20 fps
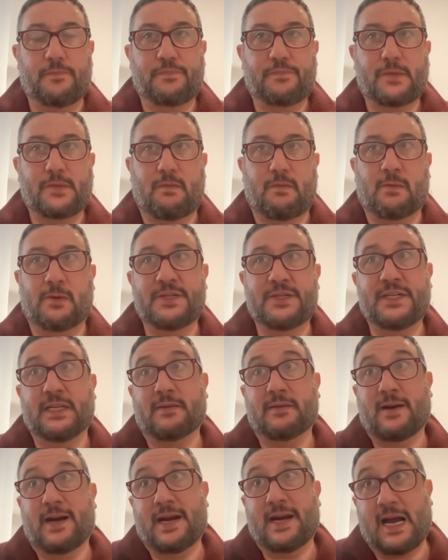what we're
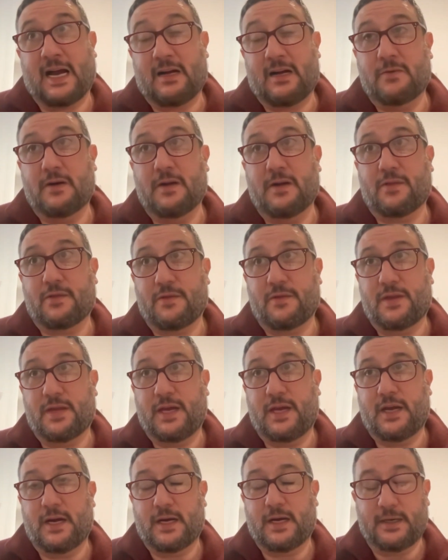dealing right now with
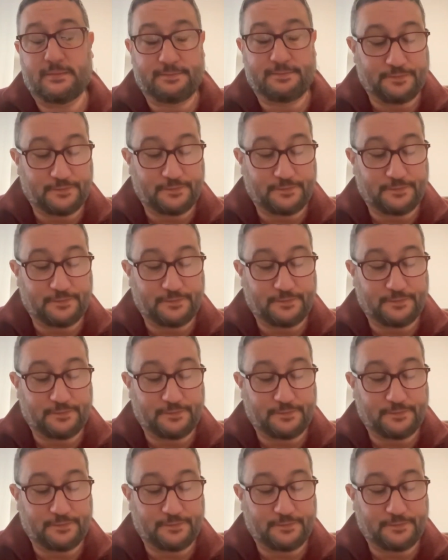the